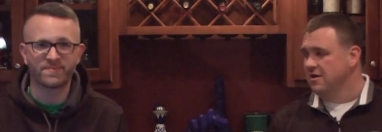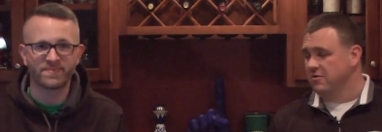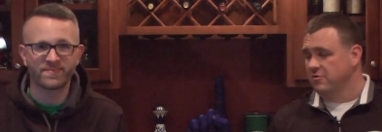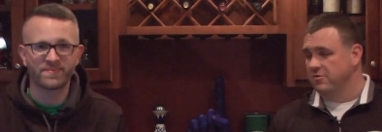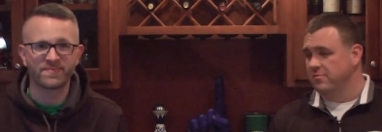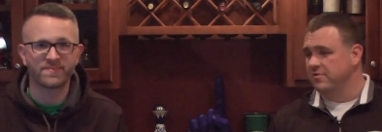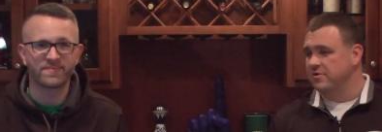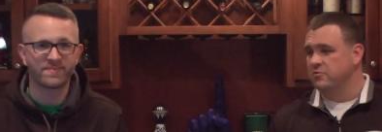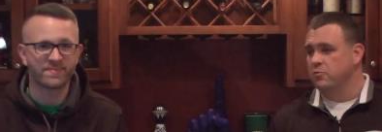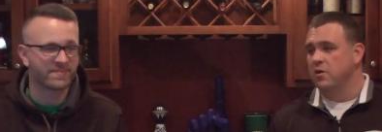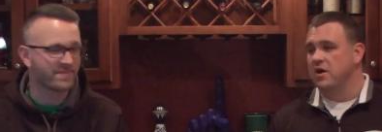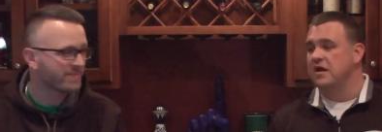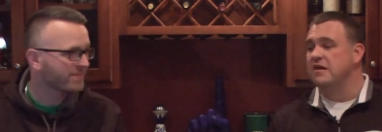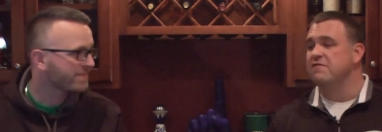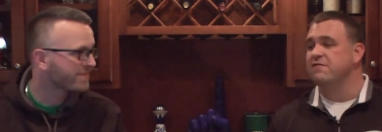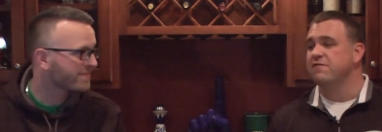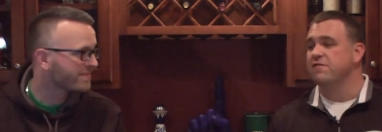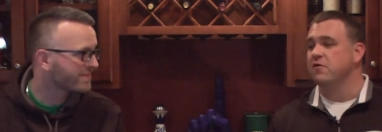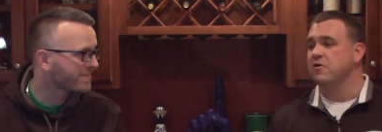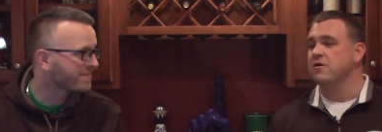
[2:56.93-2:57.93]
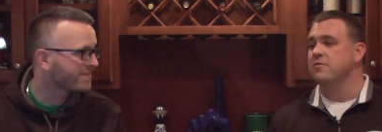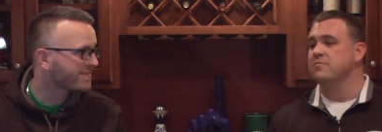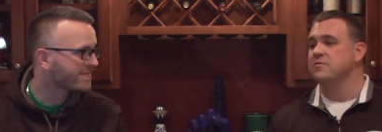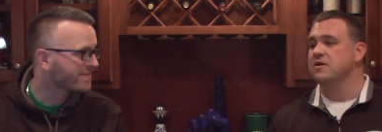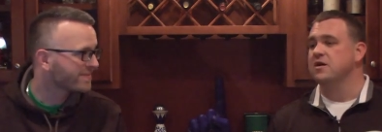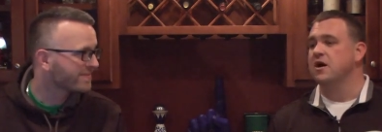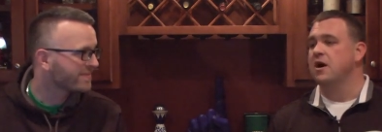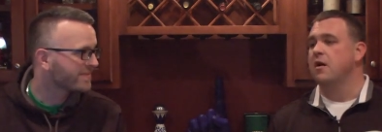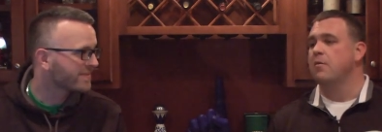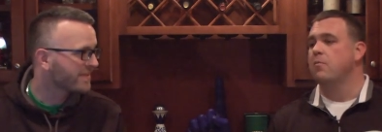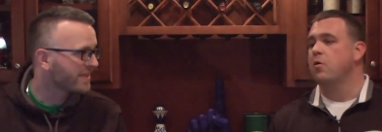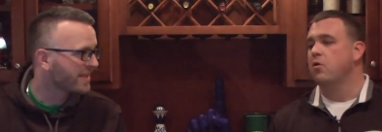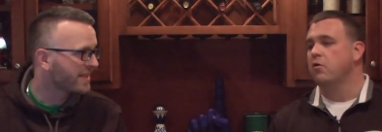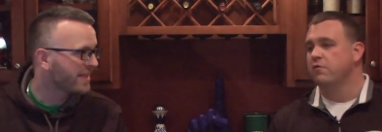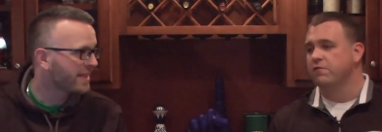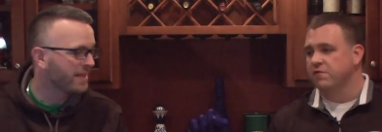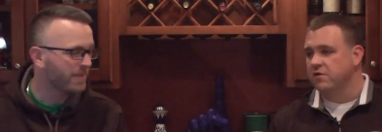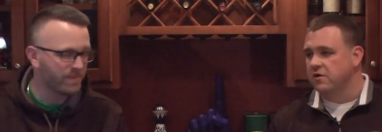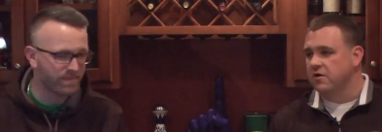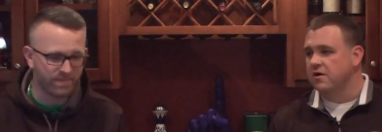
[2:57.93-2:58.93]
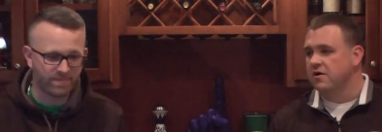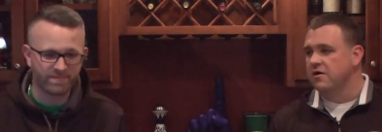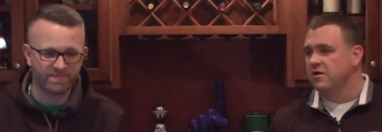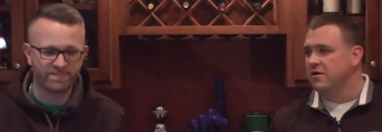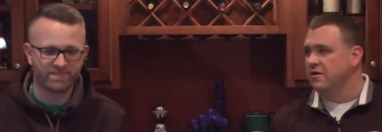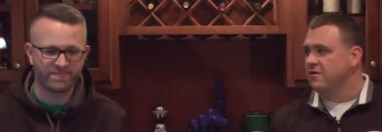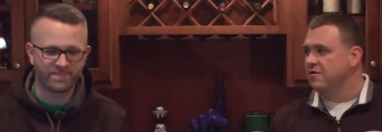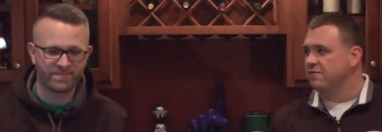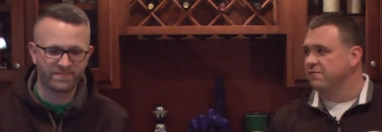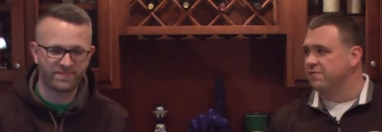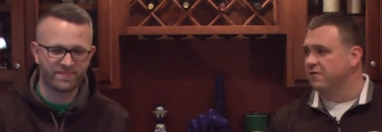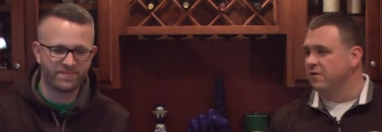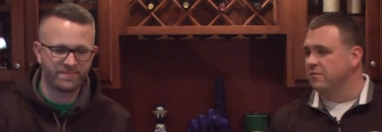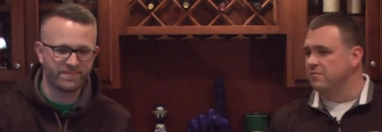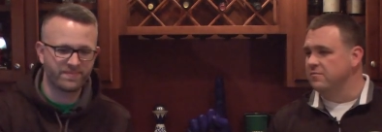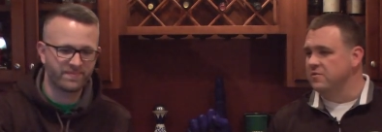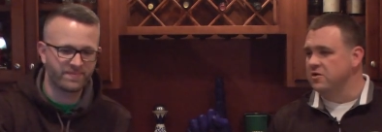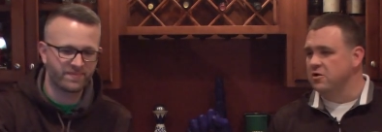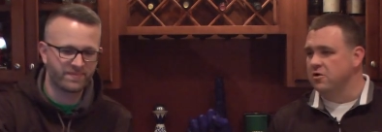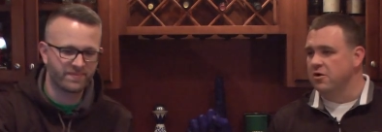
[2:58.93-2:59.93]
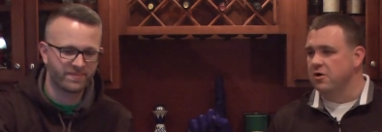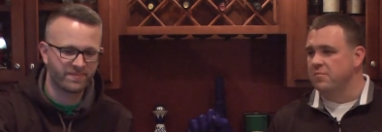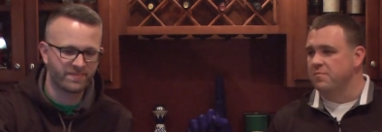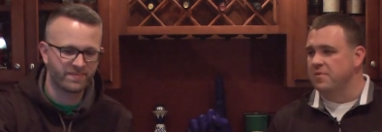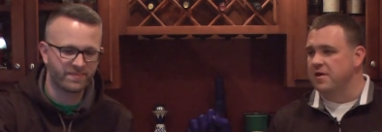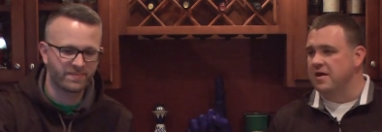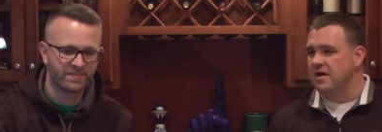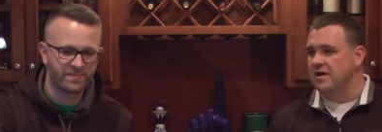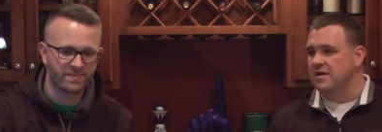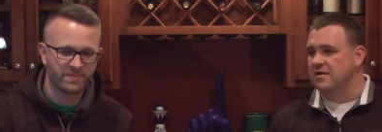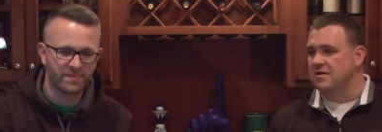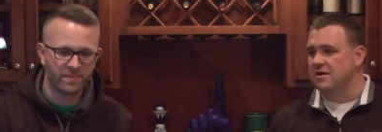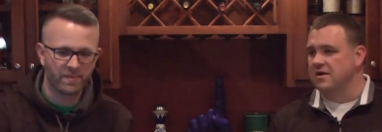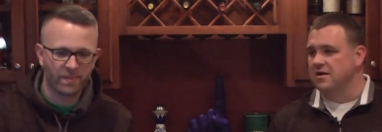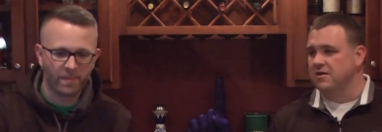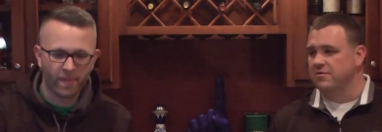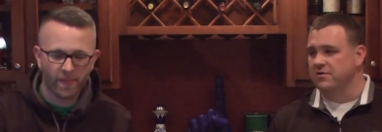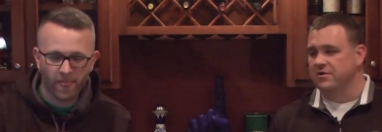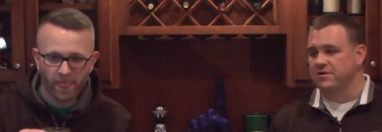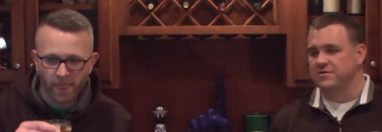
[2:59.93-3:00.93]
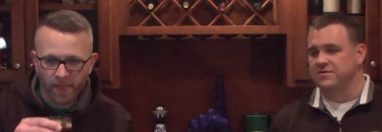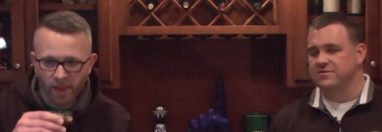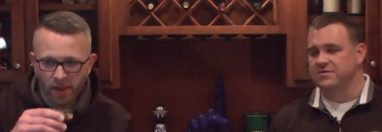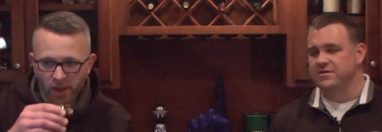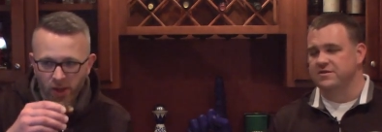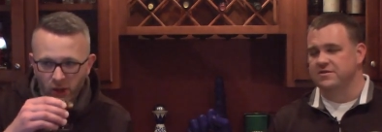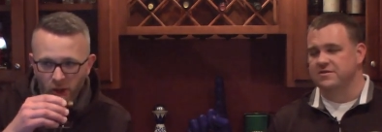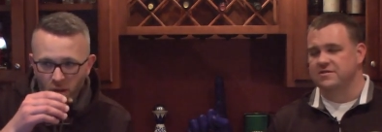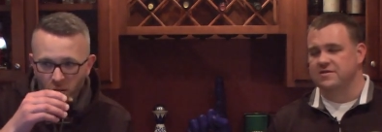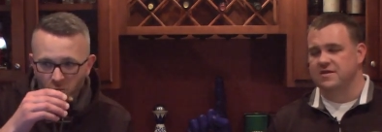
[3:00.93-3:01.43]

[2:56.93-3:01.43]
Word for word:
Speaker 1: We've been waiting for him to come over. Yep. From Europe, and uh, we could see the